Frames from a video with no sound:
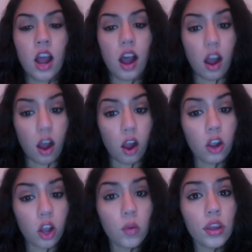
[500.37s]

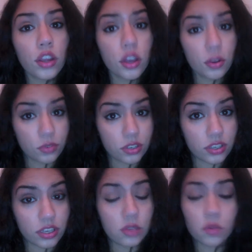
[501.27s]
Ongoing
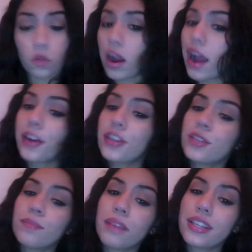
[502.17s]
use is required
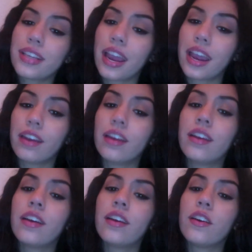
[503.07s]
to maintain
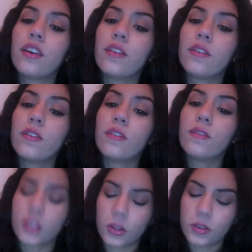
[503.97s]

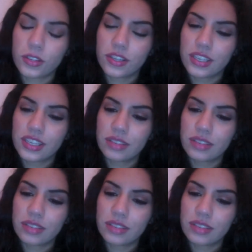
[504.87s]
results.